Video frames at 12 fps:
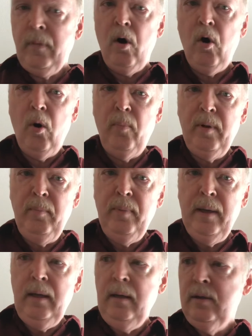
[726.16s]
Open
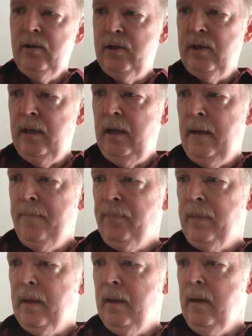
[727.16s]
B, C,
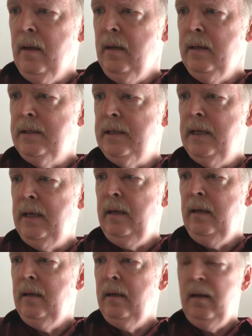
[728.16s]
D,
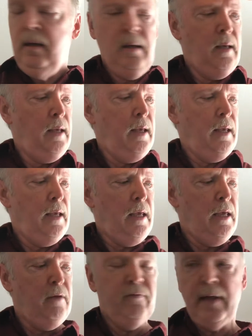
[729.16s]

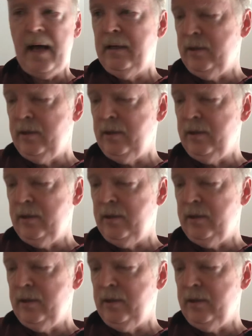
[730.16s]
E flat is